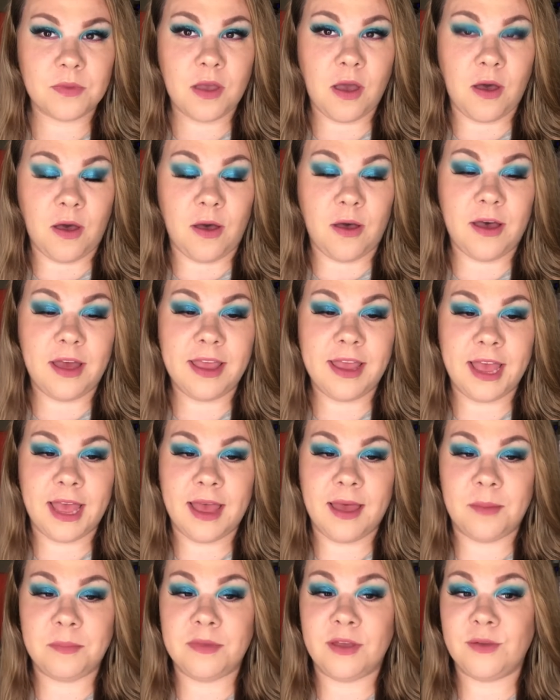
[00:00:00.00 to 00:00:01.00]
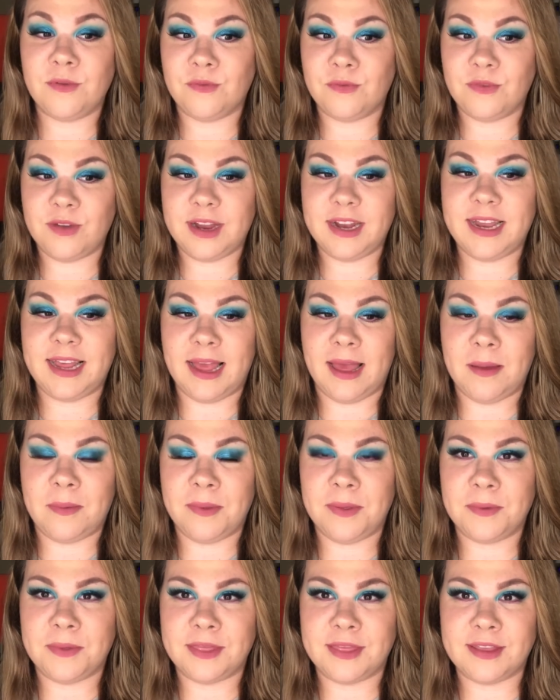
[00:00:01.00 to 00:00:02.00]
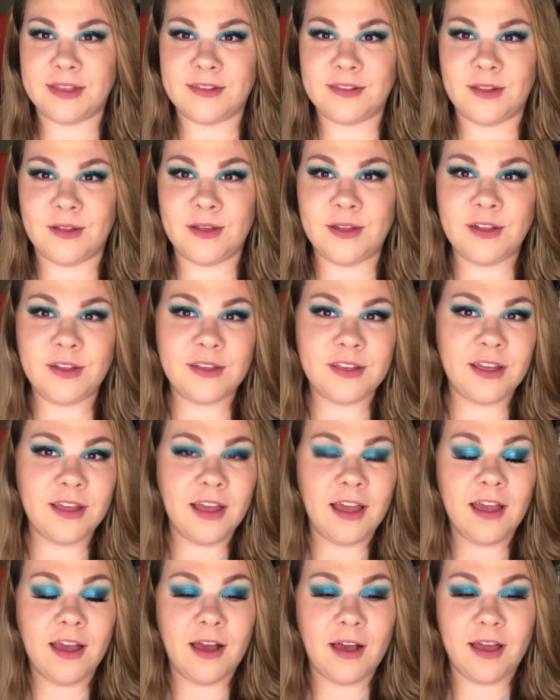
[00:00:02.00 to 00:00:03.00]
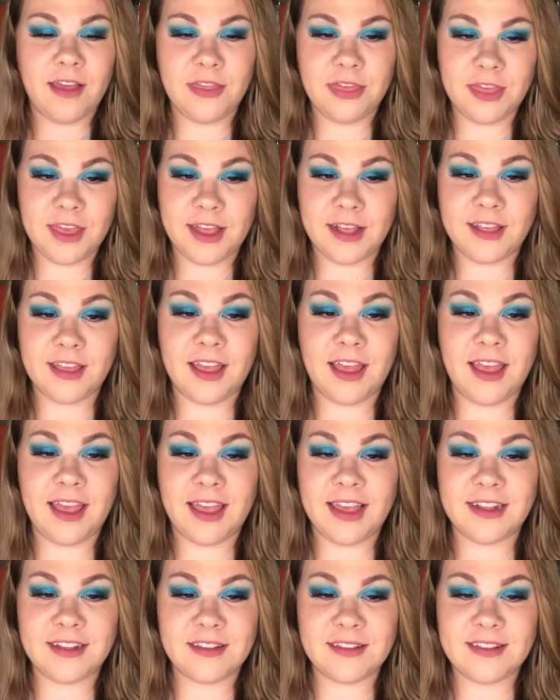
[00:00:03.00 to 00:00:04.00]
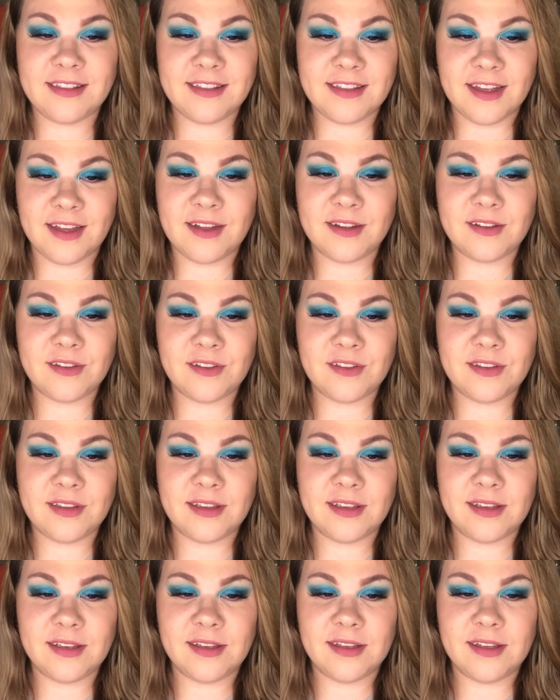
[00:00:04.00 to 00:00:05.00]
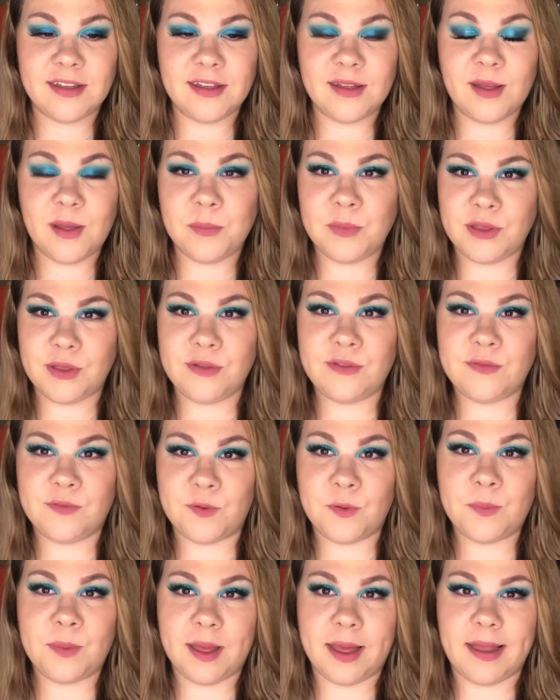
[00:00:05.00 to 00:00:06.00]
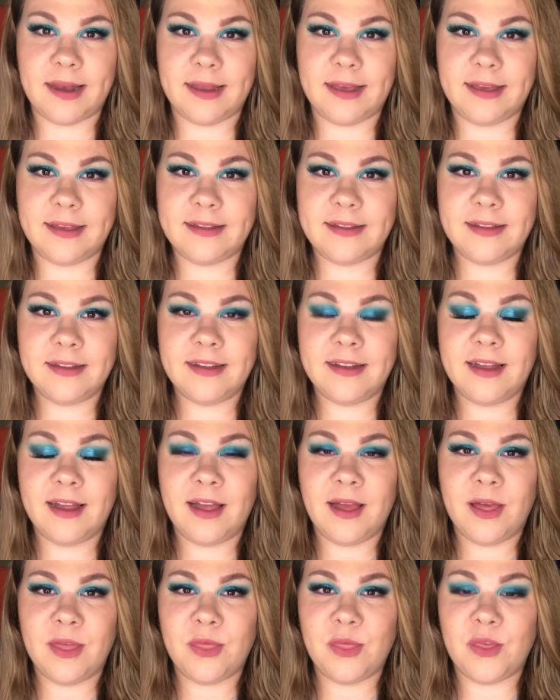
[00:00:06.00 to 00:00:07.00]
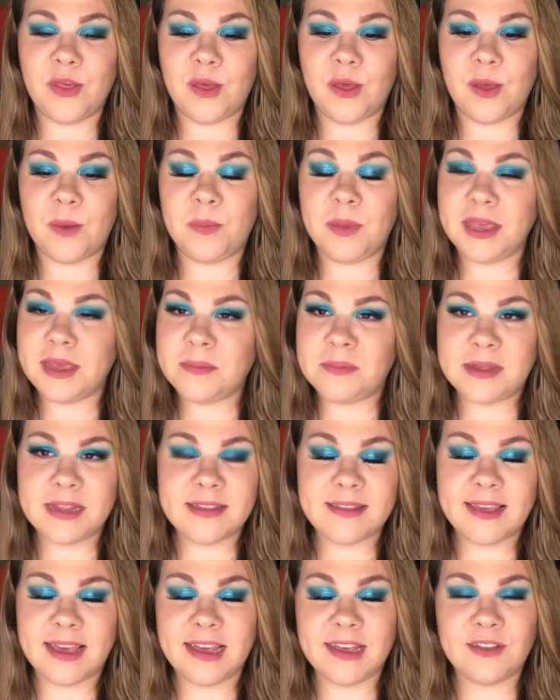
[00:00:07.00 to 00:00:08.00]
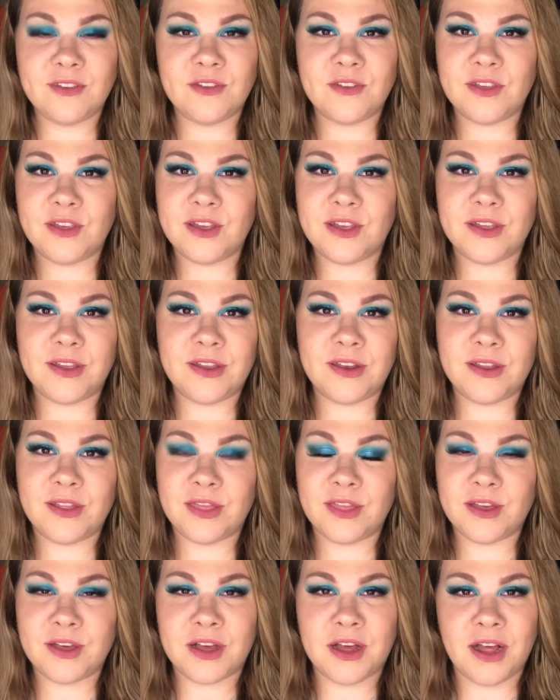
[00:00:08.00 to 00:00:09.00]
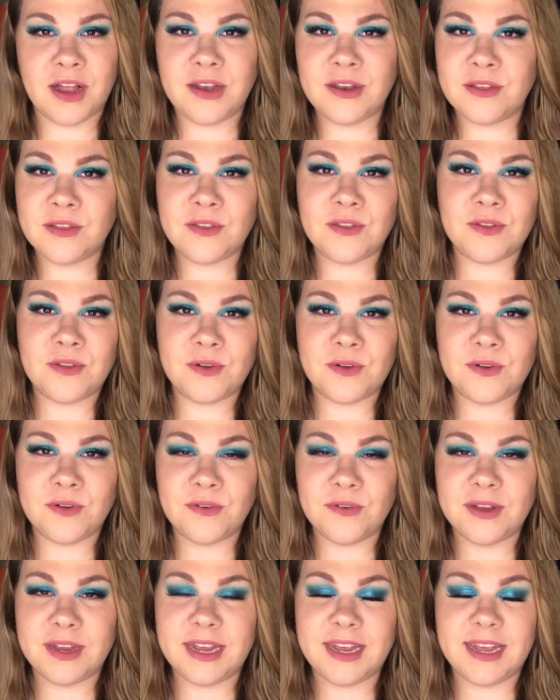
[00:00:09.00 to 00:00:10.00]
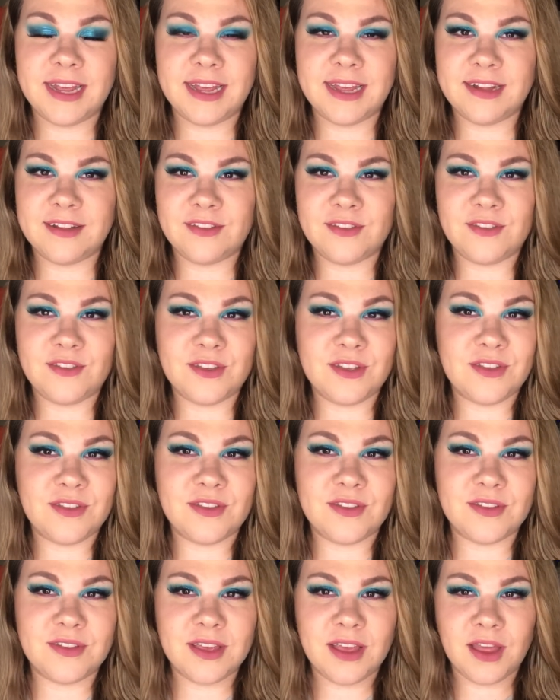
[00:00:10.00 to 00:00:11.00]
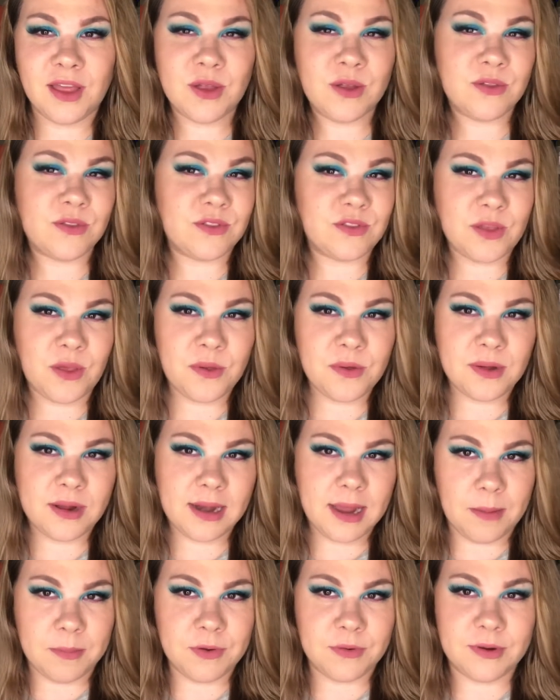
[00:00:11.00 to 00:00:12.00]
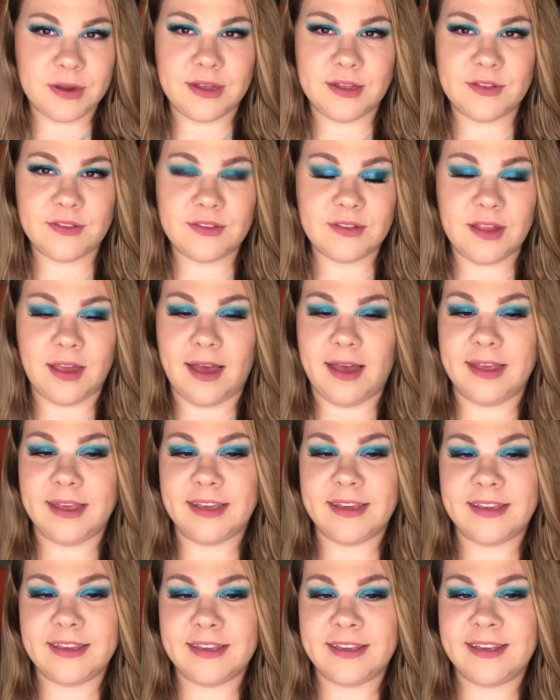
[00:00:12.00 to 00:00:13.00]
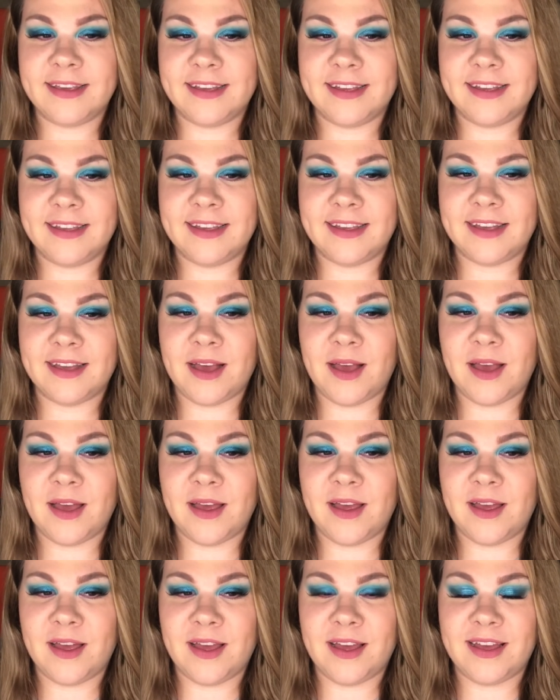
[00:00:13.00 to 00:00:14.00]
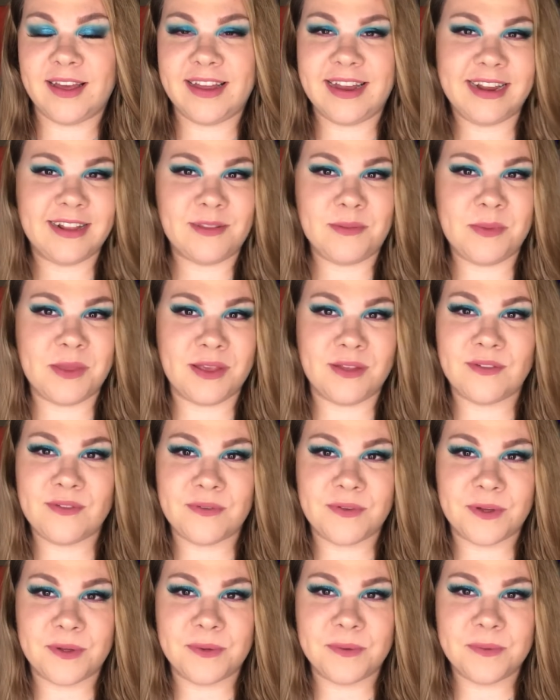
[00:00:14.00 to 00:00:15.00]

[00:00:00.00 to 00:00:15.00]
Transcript: I am really happy with this look. I think it's such a beautiful palette. The pigmentation, the colour story, it's just so glamorous, like it's beautiful.